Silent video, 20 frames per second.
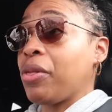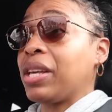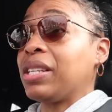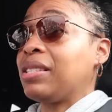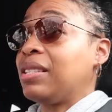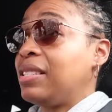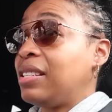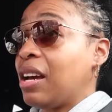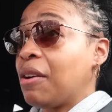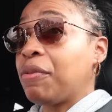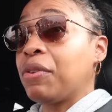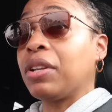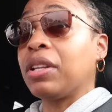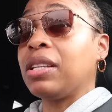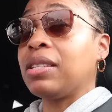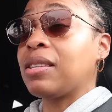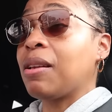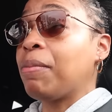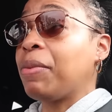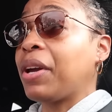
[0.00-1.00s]
That's
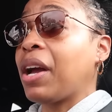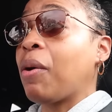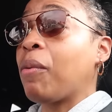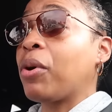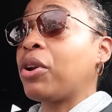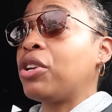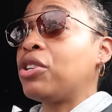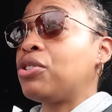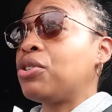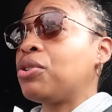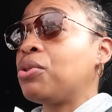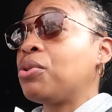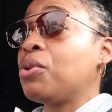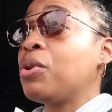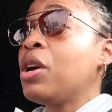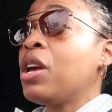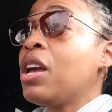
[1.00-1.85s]
definitely something I wanna do.